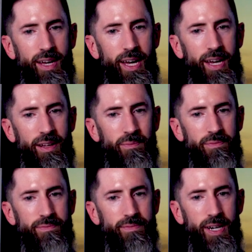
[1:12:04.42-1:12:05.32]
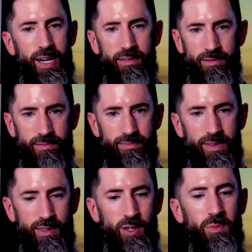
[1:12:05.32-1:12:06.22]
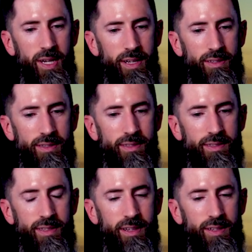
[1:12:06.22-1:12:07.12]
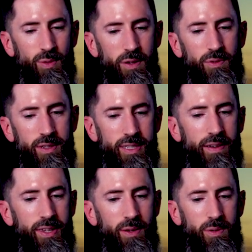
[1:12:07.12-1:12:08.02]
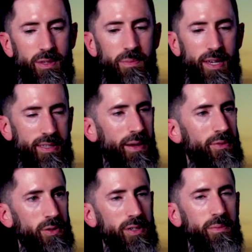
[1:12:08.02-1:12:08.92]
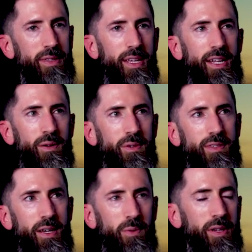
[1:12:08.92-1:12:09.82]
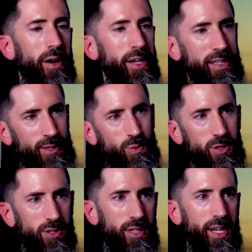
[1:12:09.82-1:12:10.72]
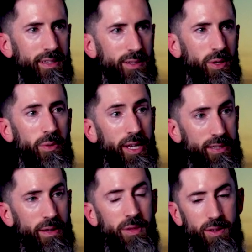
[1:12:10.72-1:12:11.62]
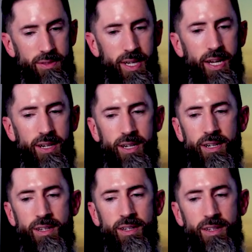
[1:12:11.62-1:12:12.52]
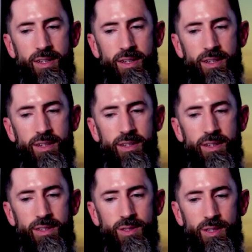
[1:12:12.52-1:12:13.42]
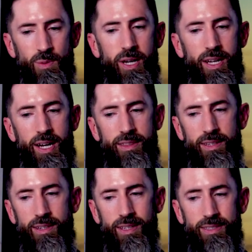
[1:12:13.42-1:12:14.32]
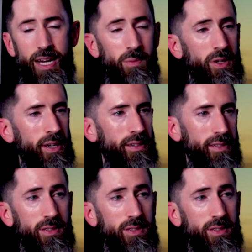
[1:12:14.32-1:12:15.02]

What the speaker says: And the zoom lens, the 24-70 was a big step forward, but then it was like, well, now I need to switch lenses when I get something a little tighter. So that's why I got the Tamron.